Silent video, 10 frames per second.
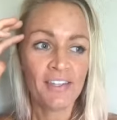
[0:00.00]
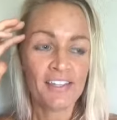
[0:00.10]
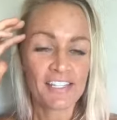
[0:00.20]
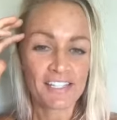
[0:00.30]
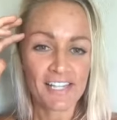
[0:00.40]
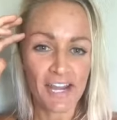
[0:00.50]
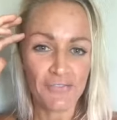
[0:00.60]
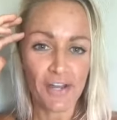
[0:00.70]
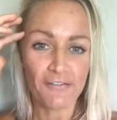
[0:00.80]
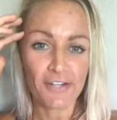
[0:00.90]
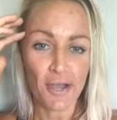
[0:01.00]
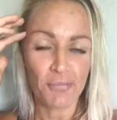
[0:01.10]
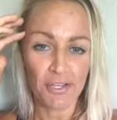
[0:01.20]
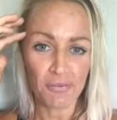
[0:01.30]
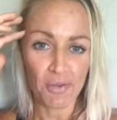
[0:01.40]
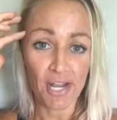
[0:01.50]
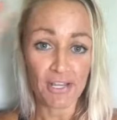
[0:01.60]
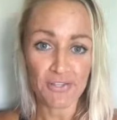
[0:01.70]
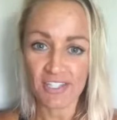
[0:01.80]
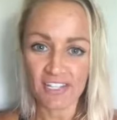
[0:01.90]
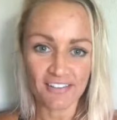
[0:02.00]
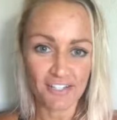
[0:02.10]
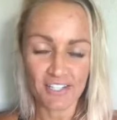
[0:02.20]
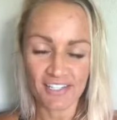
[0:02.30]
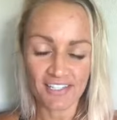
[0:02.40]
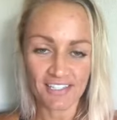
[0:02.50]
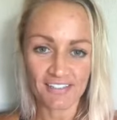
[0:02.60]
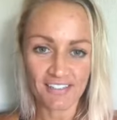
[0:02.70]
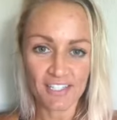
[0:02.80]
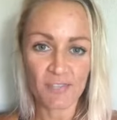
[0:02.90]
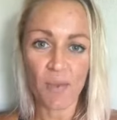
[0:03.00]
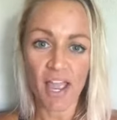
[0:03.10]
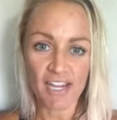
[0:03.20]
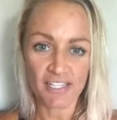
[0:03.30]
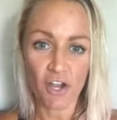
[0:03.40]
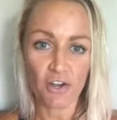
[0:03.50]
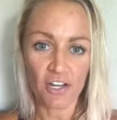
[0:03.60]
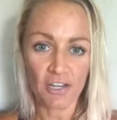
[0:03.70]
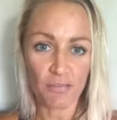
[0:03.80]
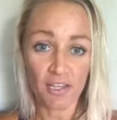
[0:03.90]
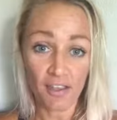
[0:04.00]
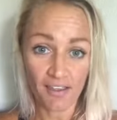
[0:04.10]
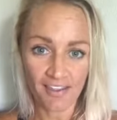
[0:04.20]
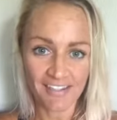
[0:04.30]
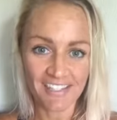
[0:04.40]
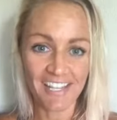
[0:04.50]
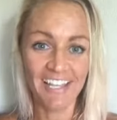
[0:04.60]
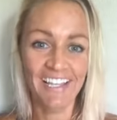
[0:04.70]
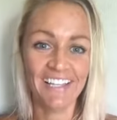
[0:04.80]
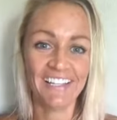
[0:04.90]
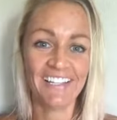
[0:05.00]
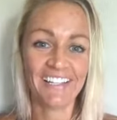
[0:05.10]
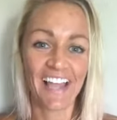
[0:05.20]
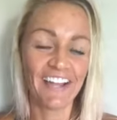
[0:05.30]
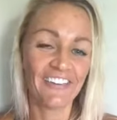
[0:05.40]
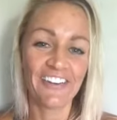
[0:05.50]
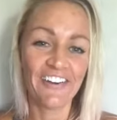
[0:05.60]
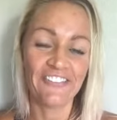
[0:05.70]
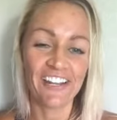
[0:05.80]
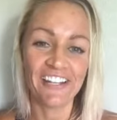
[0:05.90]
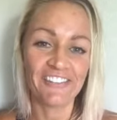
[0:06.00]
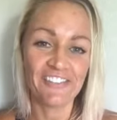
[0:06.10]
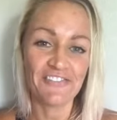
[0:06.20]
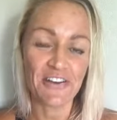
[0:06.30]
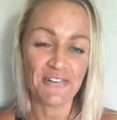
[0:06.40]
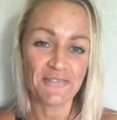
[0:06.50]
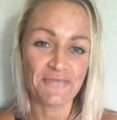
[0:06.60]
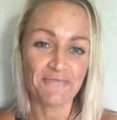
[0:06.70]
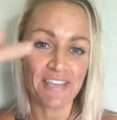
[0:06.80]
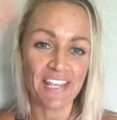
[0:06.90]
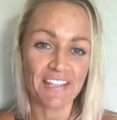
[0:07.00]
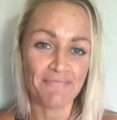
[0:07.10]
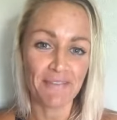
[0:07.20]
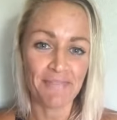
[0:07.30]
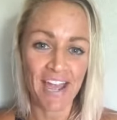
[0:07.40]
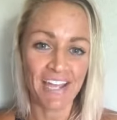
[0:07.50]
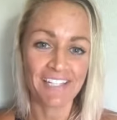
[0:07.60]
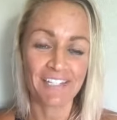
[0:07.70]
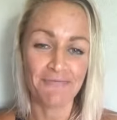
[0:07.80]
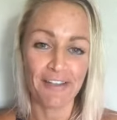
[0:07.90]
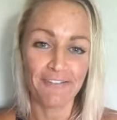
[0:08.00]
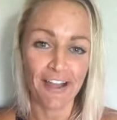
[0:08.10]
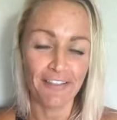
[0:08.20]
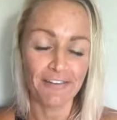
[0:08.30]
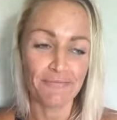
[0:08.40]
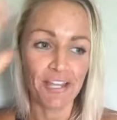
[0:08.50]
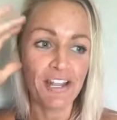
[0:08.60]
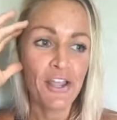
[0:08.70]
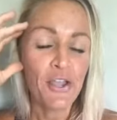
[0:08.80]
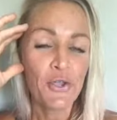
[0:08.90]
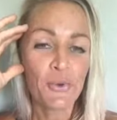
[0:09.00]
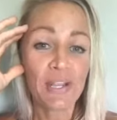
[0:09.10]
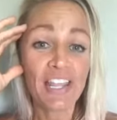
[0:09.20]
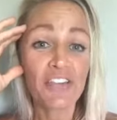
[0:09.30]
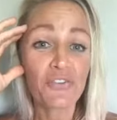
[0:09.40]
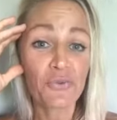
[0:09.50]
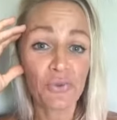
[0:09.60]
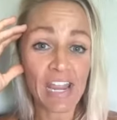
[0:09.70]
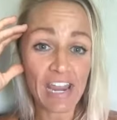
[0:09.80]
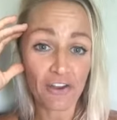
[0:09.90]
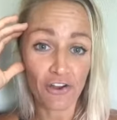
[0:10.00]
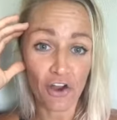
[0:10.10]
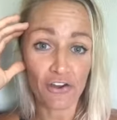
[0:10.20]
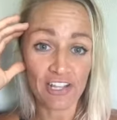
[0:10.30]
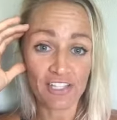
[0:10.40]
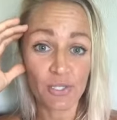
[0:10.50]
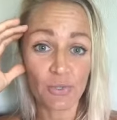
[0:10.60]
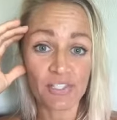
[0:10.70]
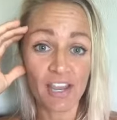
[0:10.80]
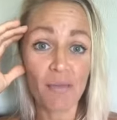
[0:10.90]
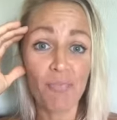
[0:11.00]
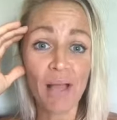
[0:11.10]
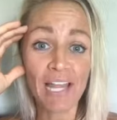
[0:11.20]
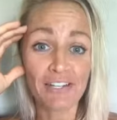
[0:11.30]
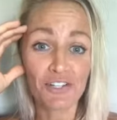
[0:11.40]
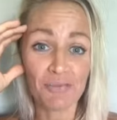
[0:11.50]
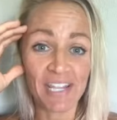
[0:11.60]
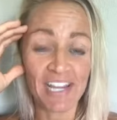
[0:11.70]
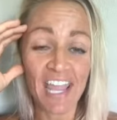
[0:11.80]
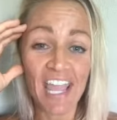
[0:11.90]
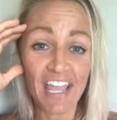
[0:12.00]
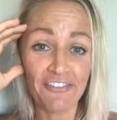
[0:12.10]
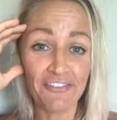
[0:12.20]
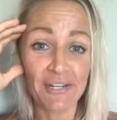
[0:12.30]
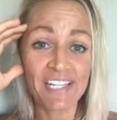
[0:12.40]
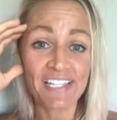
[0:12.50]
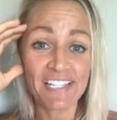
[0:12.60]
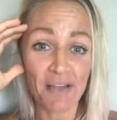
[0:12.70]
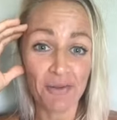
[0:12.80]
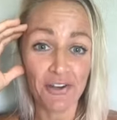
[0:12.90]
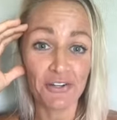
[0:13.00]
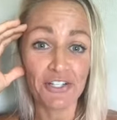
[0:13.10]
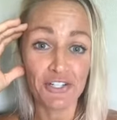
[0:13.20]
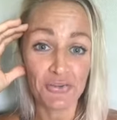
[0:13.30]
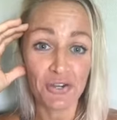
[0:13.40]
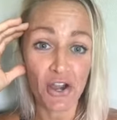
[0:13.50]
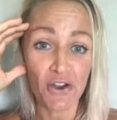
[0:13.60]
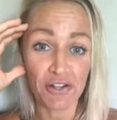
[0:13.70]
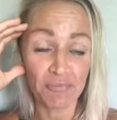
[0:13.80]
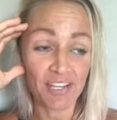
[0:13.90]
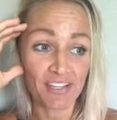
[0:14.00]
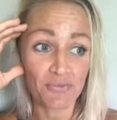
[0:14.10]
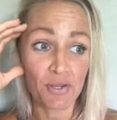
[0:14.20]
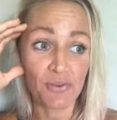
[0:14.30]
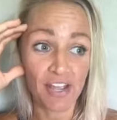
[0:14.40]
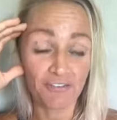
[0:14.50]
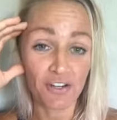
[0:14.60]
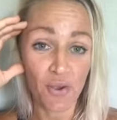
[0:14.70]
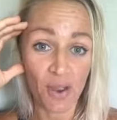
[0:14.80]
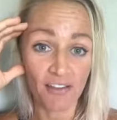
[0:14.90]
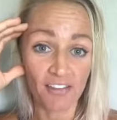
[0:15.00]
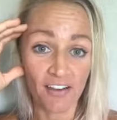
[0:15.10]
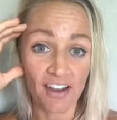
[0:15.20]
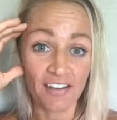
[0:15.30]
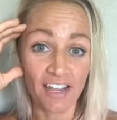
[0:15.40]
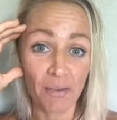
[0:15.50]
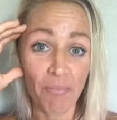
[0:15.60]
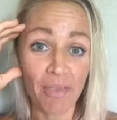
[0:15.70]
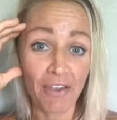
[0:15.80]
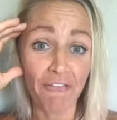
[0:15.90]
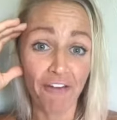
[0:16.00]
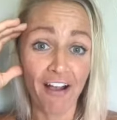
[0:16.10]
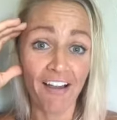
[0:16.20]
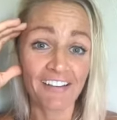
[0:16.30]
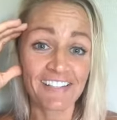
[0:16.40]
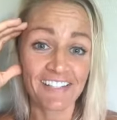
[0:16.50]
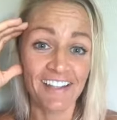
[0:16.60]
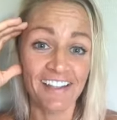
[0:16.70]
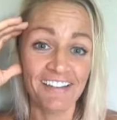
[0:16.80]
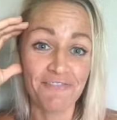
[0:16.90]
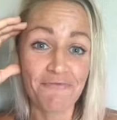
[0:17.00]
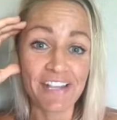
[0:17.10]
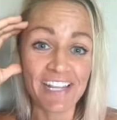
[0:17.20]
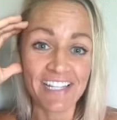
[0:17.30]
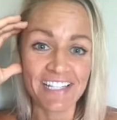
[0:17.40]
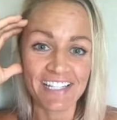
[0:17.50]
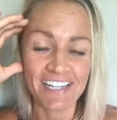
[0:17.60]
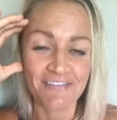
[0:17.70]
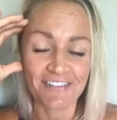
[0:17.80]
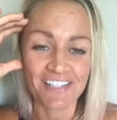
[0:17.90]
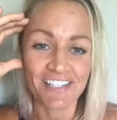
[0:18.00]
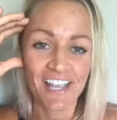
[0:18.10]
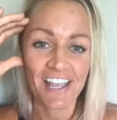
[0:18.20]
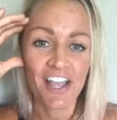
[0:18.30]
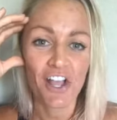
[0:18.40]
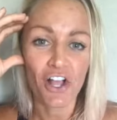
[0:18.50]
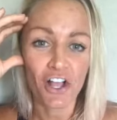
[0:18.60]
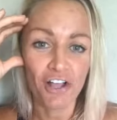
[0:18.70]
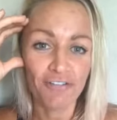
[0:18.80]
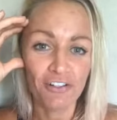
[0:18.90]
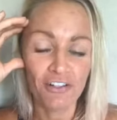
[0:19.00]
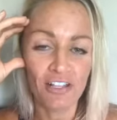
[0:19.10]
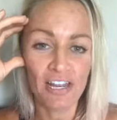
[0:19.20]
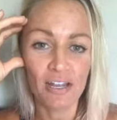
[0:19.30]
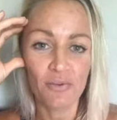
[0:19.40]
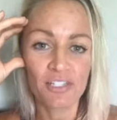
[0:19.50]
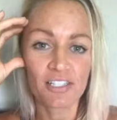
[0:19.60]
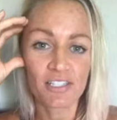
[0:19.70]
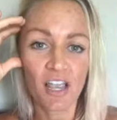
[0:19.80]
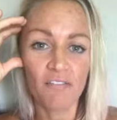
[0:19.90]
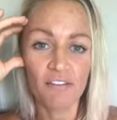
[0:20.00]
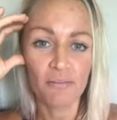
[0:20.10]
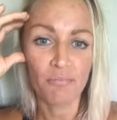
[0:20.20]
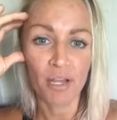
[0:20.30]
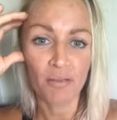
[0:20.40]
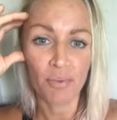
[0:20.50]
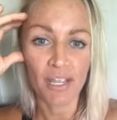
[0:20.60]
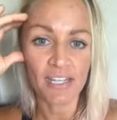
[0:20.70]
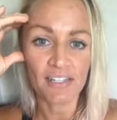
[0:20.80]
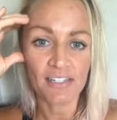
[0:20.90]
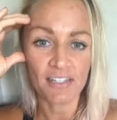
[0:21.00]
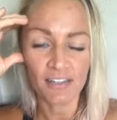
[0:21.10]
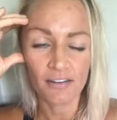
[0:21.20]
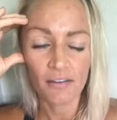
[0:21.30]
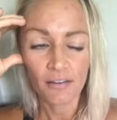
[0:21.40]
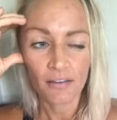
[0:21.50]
this is kind of off topic, but I used to just despise gardening because I don't know if any of you know me and my past or my father, but we had like a 3-acre garden. So it was like a punishment every summer to do a garden, because we would have to go out there and like pick rocks and weeds, and it was awful. And I was covered in bug bites, and